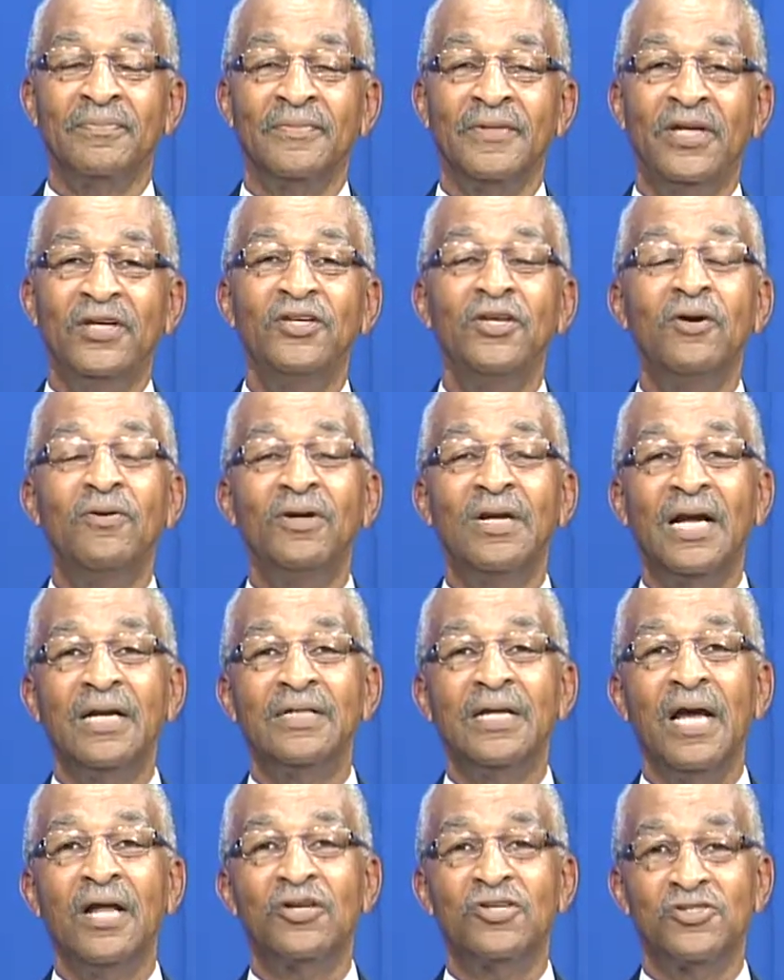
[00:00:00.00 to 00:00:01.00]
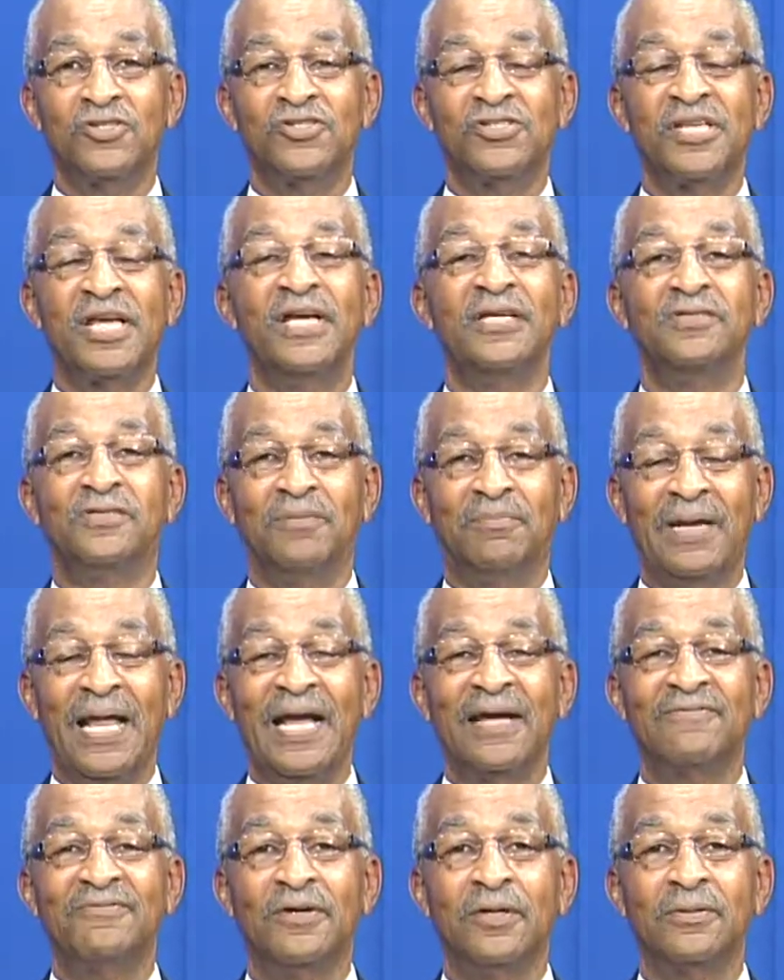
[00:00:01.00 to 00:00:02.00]
You know what our dollars are saying to
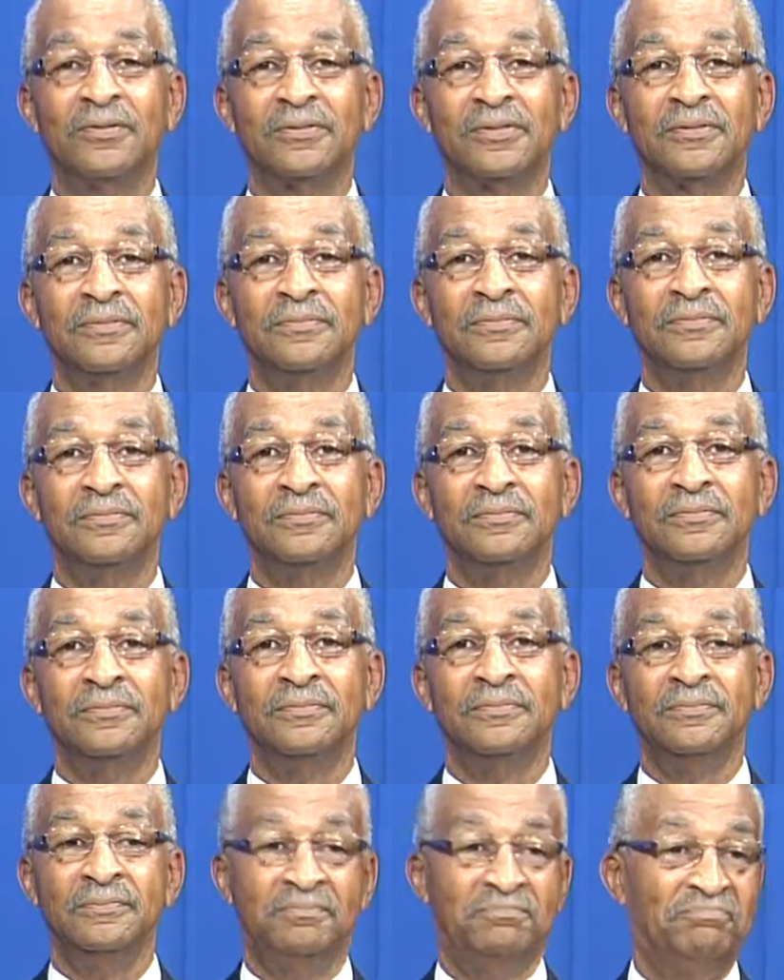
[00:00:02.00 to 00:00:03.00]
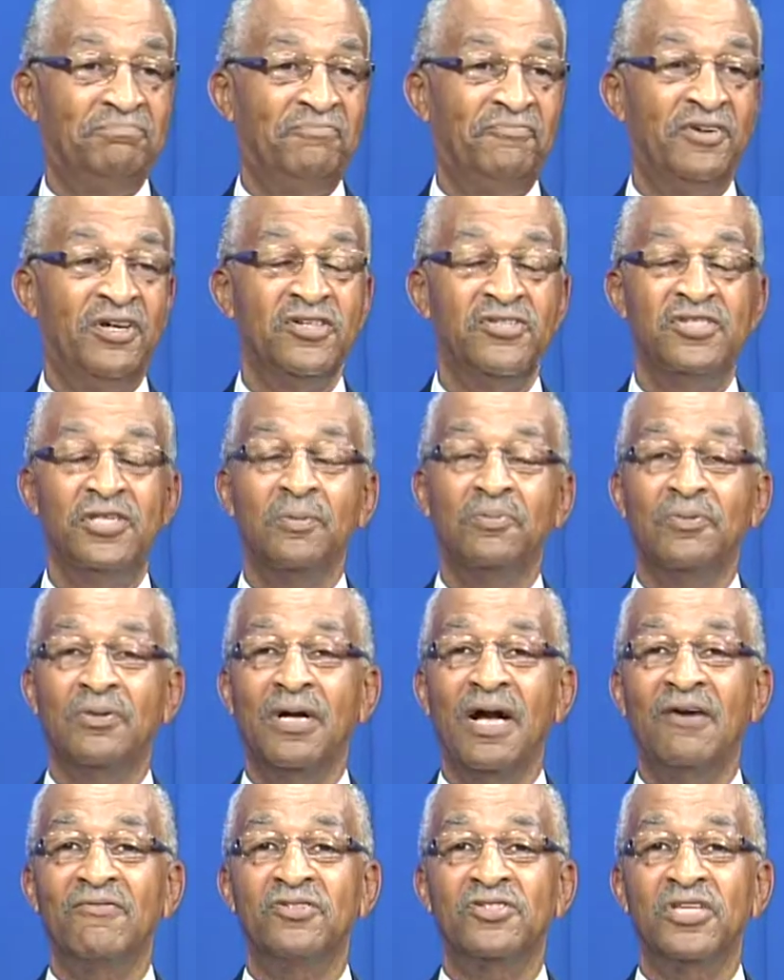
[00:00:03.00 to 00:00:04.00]
black folks? Very simple
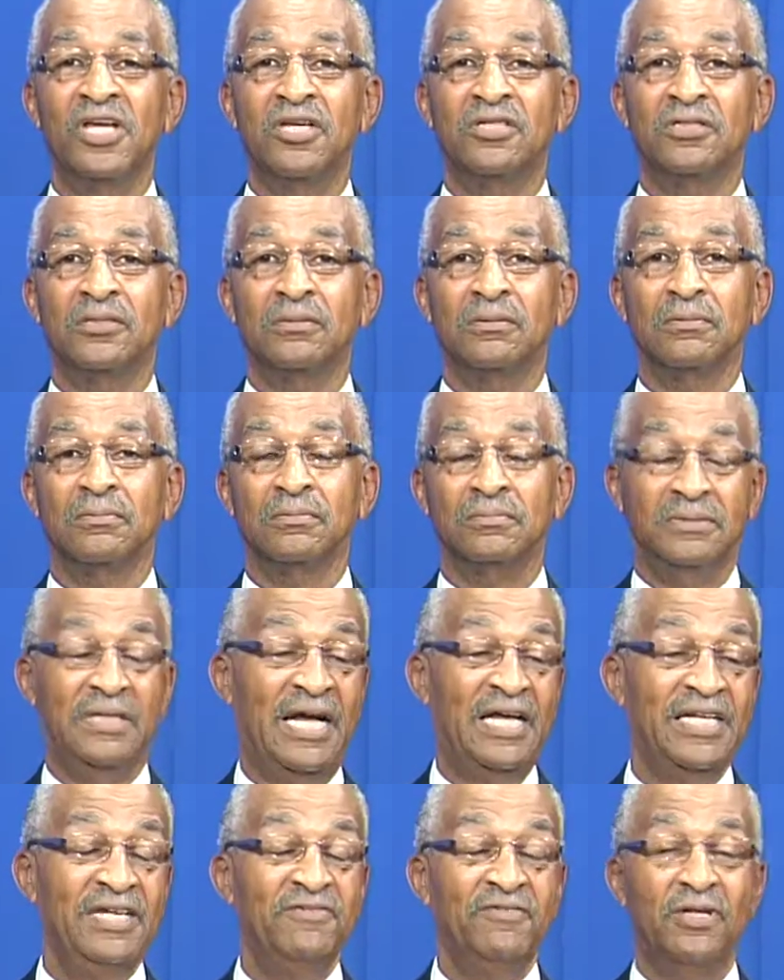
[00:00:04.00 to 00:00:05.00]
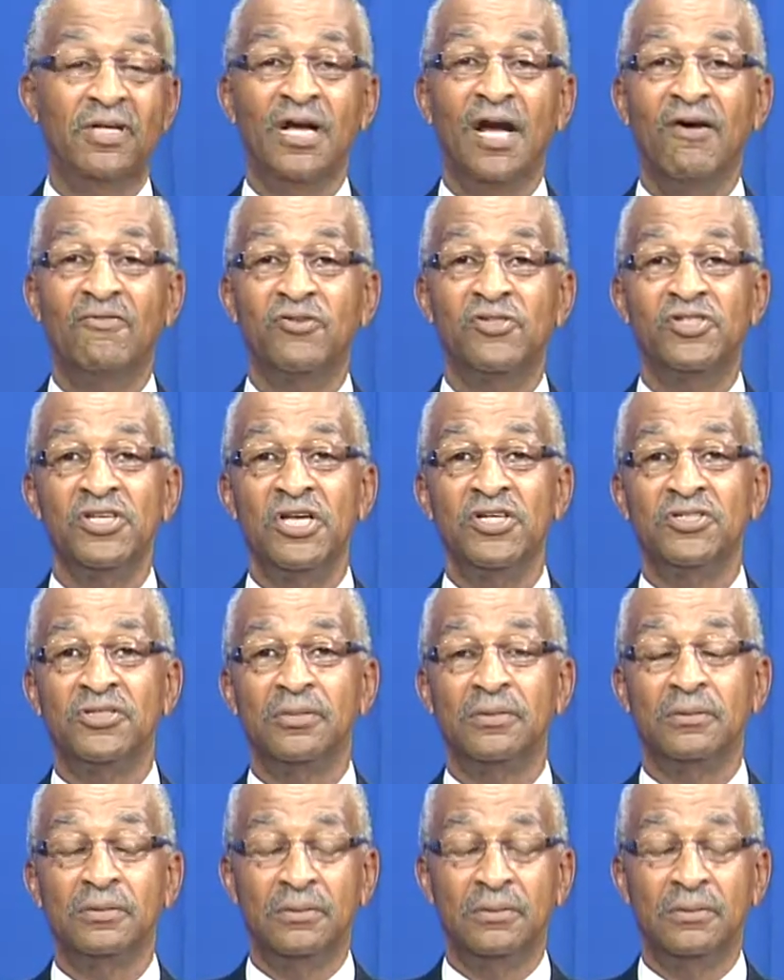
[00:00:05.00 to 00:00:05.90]
conversation. Not even a conversation.